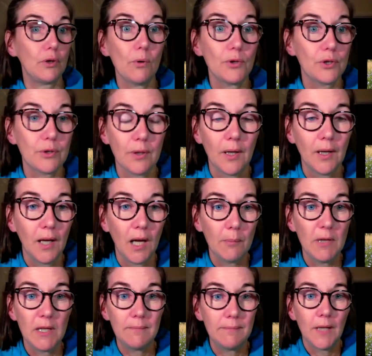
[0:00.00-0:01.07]
gosh,
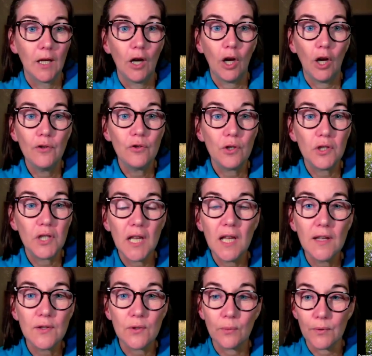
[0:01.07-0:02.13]
I mean, 100
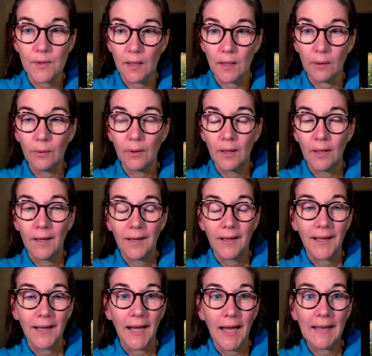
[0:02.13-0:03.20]
years or so.
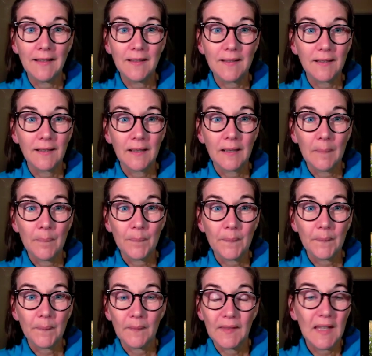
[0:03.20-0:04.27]
And
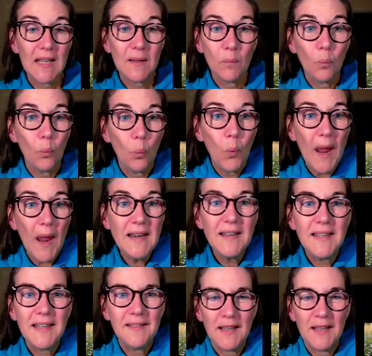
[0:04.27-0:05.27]
they, when